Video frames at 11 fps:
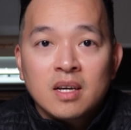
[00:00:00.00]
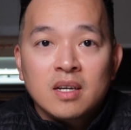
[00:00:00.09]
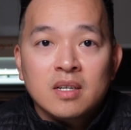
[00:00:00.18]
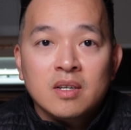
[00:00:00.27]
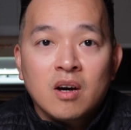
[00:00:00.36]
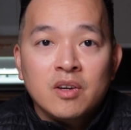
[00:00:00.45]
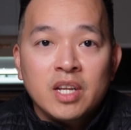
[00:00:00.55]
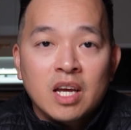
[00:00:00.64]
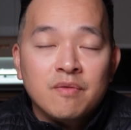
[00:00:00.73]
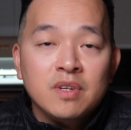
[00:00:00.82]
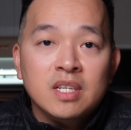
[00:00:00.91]
On
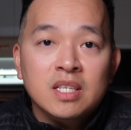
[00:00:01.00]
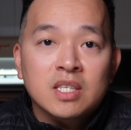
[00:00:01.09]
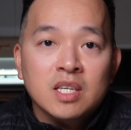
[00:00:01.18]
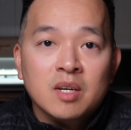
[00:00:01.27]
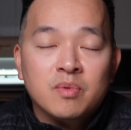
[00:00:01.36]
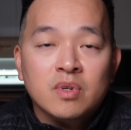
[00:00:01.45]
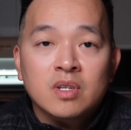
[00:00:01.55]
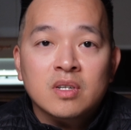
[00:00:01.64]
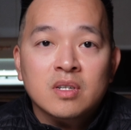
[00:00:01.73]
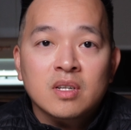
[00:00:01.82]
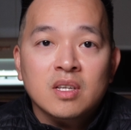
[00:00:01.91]
every DTF
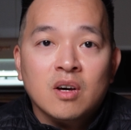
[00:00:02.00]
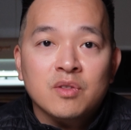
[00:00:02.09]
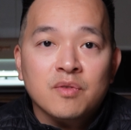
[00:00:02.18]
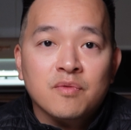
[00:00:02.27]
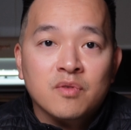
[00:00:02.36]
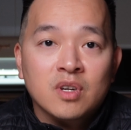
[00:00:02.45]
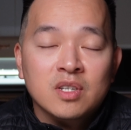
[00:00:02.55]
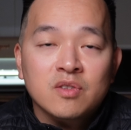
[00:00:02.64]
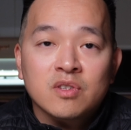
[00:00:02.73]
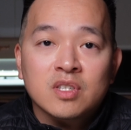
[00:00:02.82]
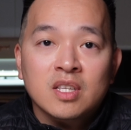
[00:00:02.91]
printer, on the front,
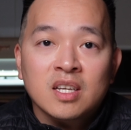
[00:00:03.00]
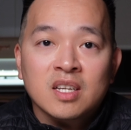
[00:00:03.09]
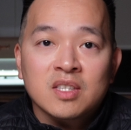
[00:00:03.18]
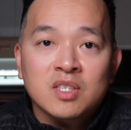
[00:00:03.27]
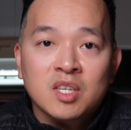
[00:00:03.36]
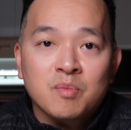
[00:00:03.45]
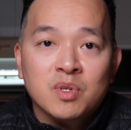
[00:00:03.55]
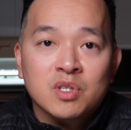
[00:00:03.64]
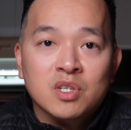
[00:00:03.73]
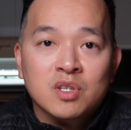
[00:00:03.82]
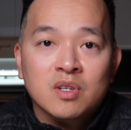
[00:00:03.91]
you'll see like a
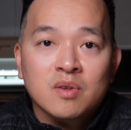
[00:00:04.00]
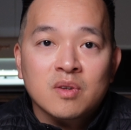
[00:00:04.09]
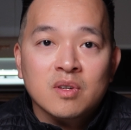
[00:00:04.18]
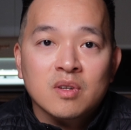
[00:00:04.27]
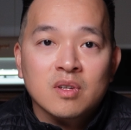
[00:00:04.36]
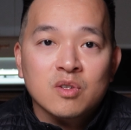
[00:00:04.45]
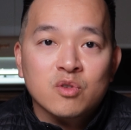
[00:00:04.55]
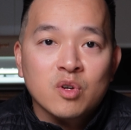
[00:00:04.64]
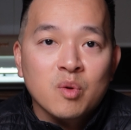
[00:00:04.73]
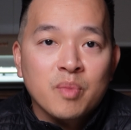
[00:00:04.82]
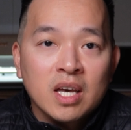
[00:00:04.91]
temperature
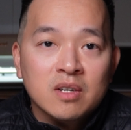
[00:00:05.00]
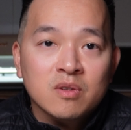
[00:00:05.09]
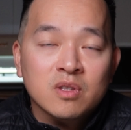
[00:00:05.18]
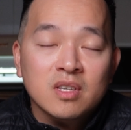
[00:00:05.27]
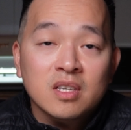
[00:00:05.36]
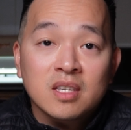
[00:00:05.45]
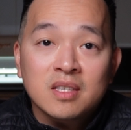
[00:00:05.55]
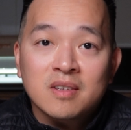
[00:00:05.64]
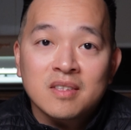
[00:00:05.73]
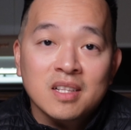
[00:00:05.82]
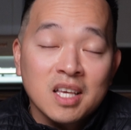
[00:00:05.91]
control panel. It's either on the